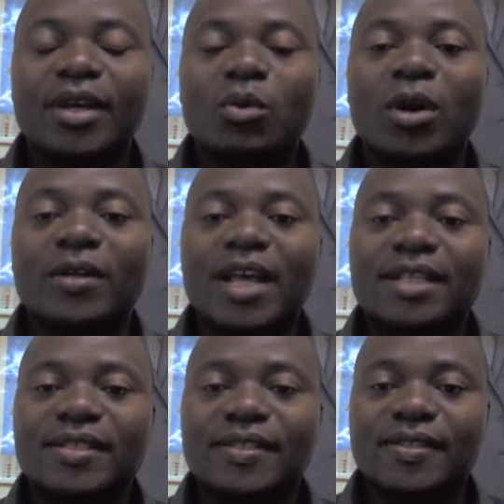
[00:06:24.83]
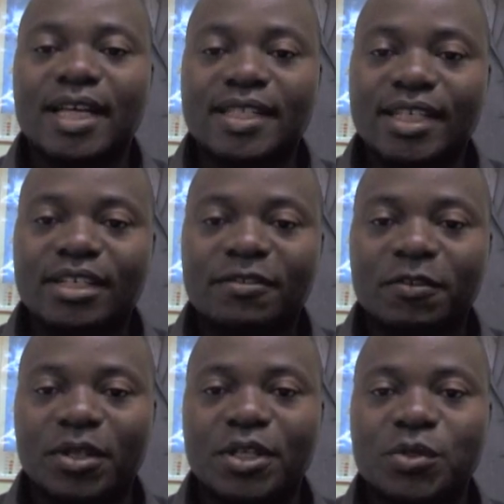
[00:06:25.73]
Well, that's it
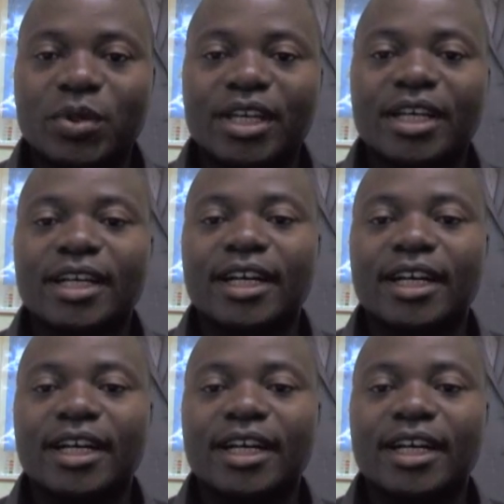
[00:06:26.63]
for this week.